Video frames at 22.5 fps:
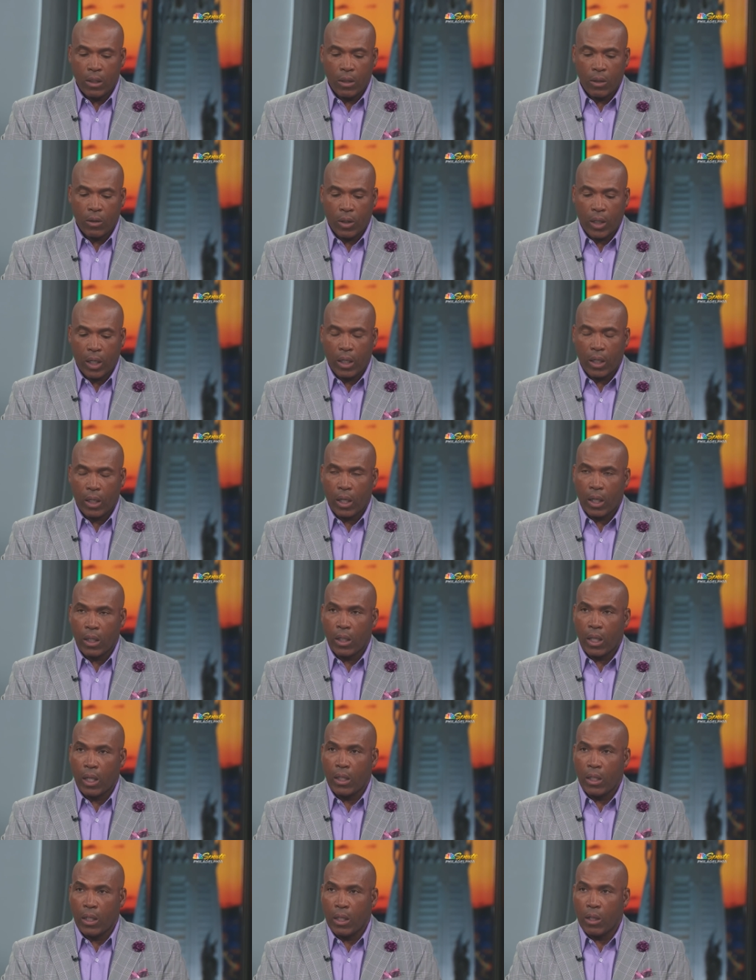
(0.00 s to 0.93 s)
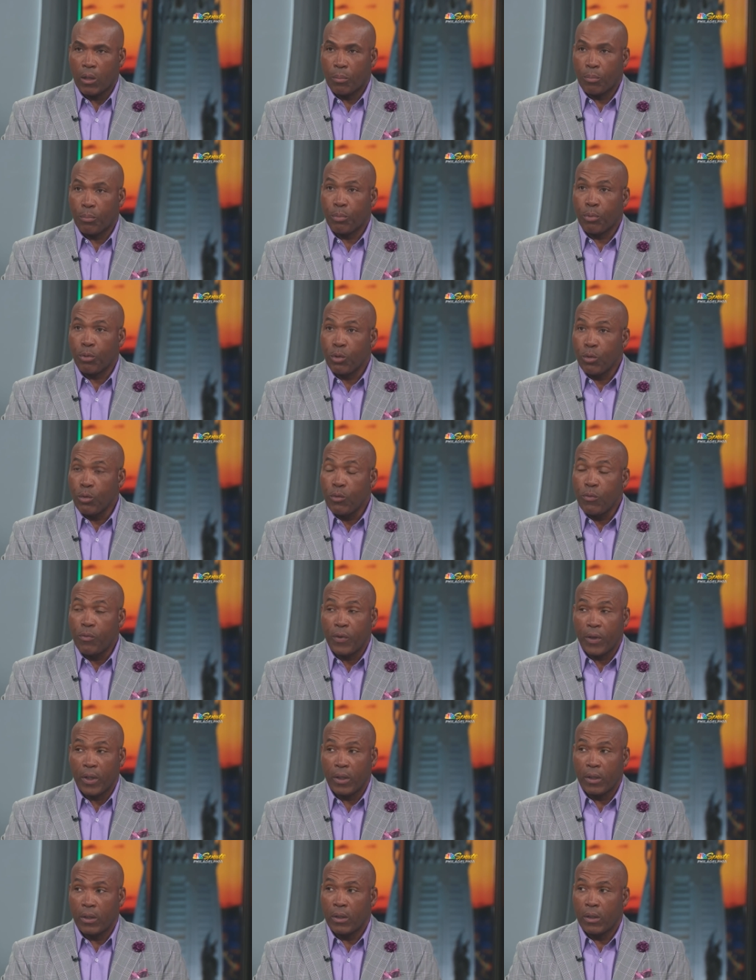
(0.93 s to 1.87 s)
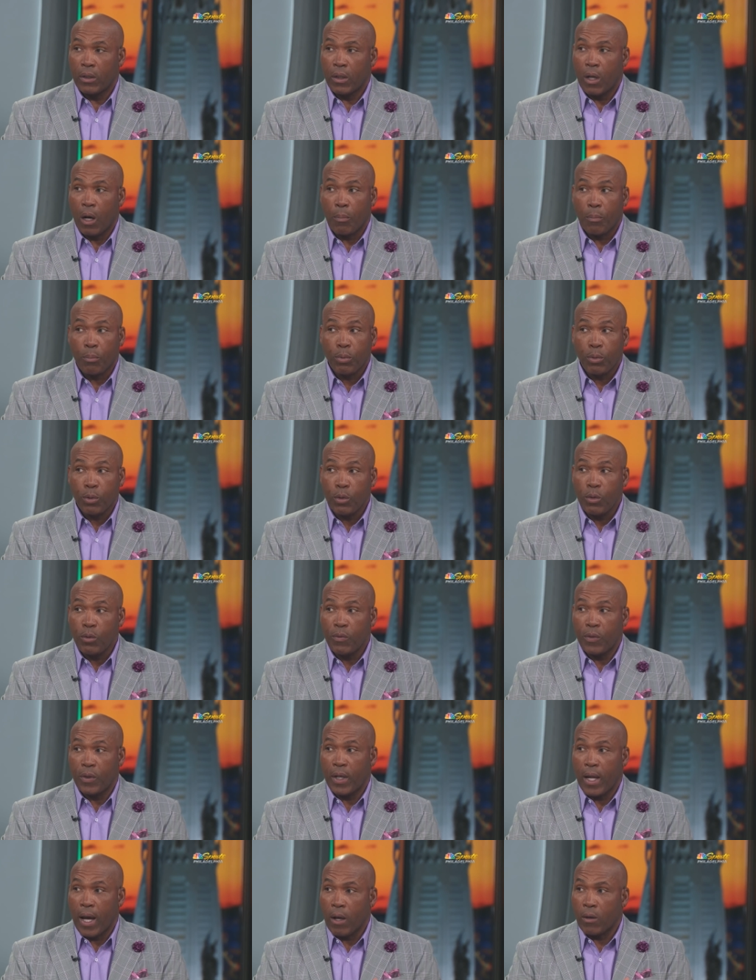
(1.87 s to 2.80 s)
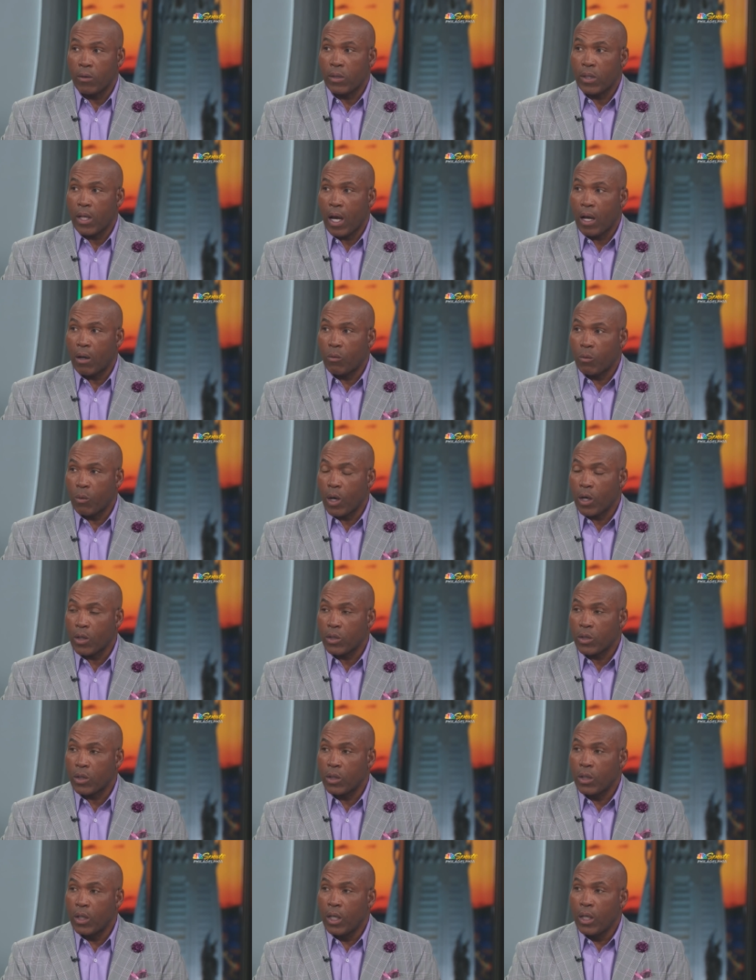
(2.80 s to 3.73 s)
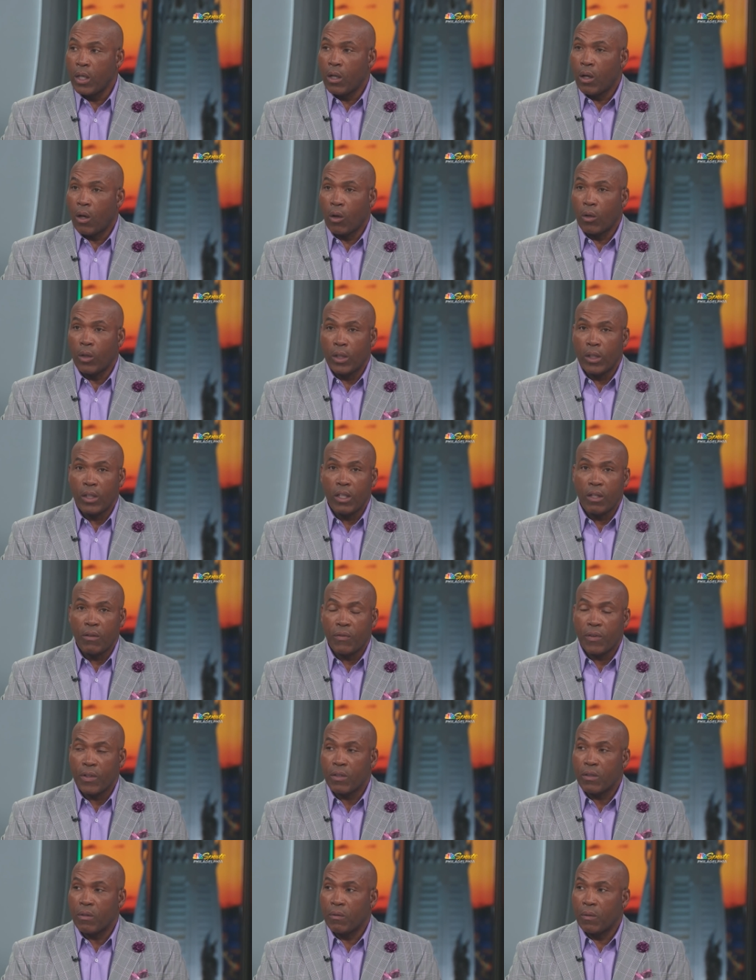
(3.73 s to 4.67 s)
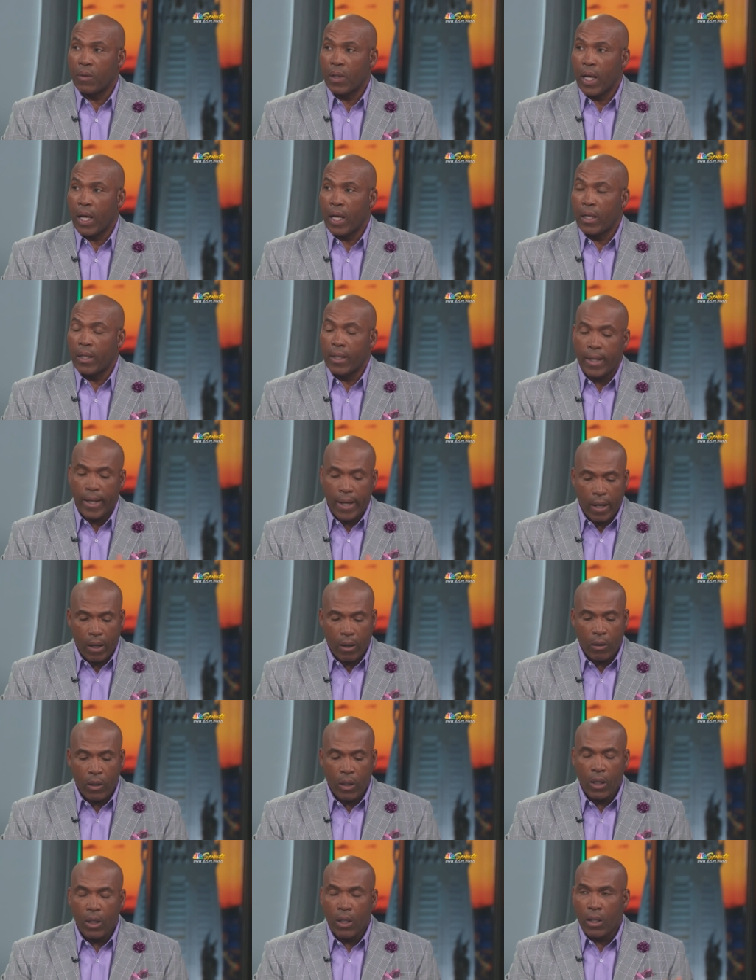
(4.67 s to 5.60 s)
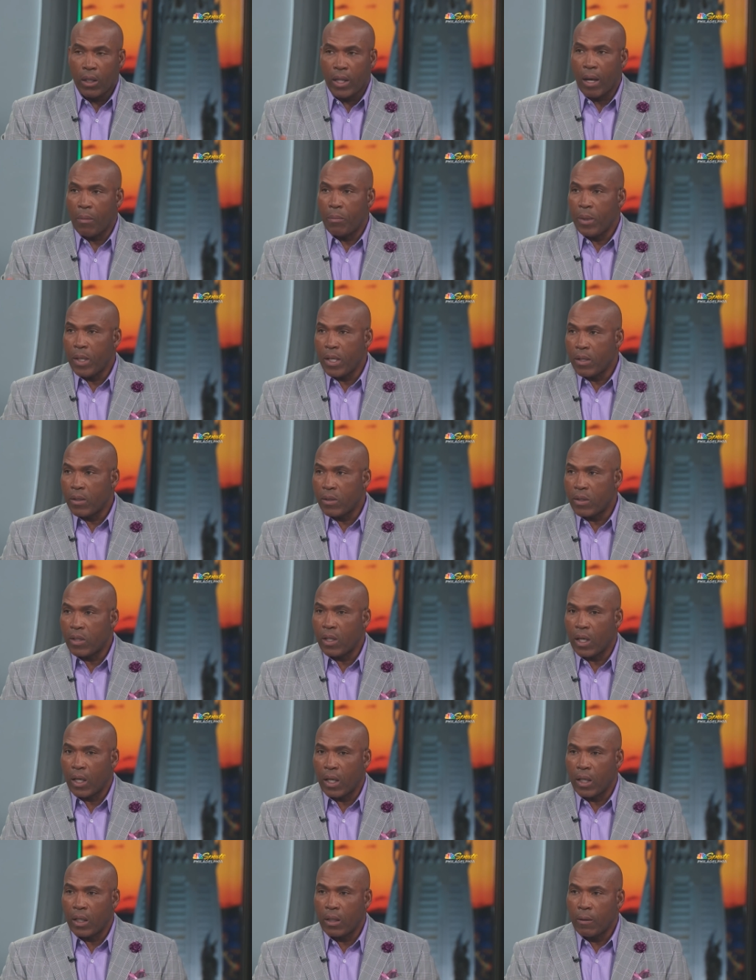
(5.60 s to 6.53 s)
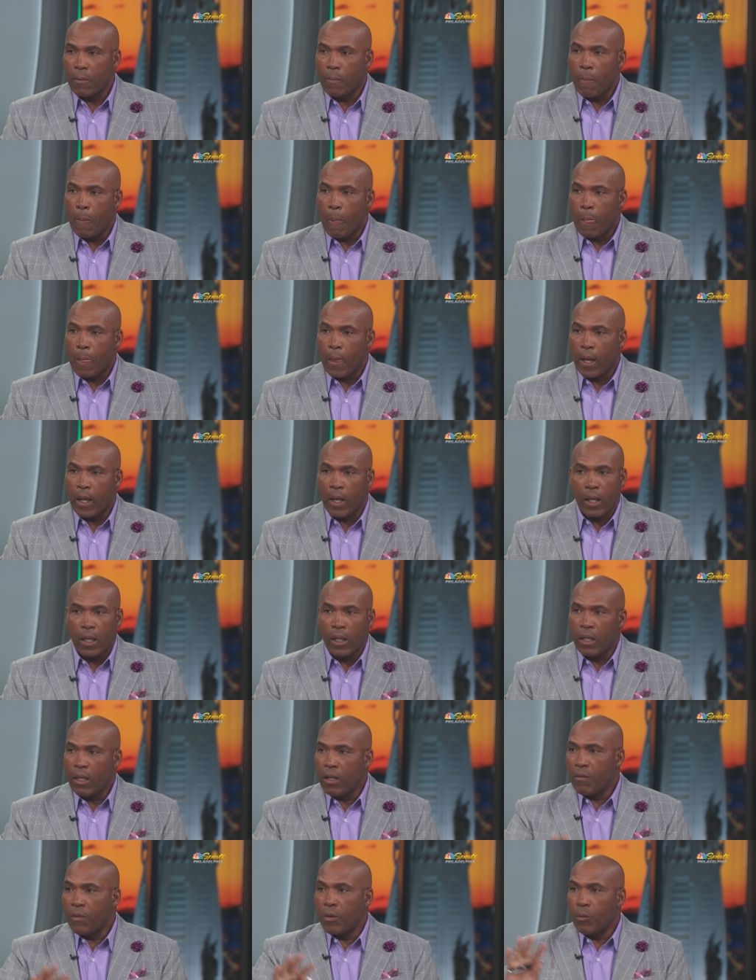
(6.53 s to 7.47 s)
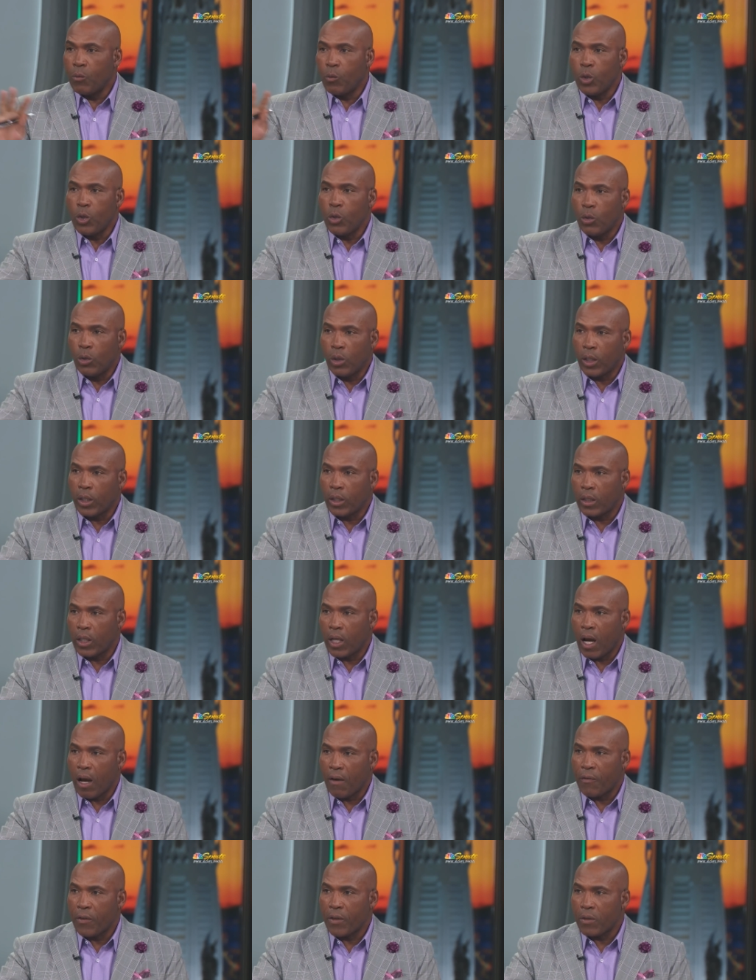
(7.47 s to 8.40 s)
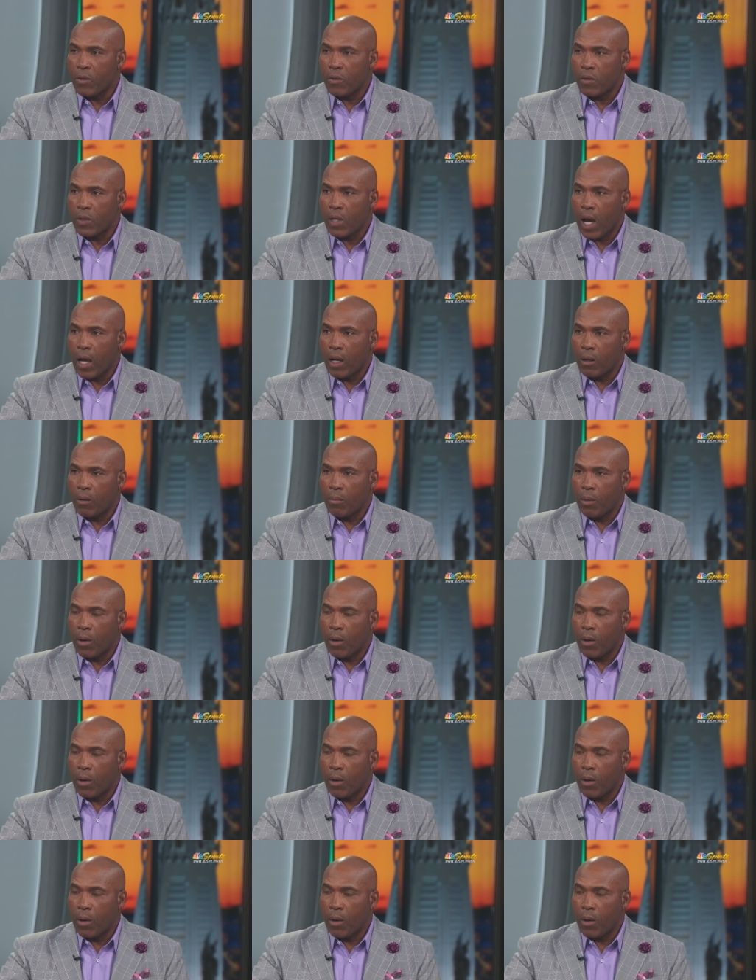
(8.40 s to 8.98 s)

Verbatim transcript: okay? And they need a proven, a proven outside rusher on the defensive line. Now, that being said, and even when you look at the offensive side of the